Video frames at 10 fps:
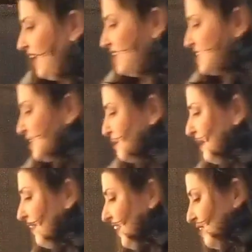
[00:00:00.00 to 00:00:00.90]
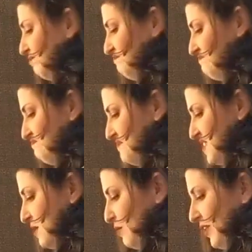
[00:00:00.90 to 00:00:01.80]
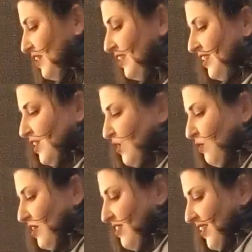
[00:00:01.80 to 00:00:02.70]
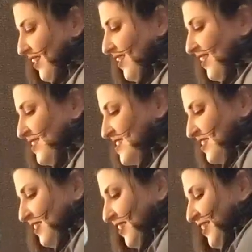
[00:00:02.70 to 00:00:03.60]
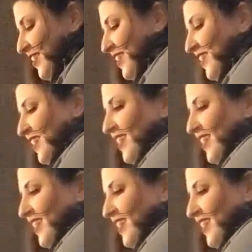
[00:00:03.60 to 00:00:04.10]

I just hook them on there somewhere where I think it's gonna look good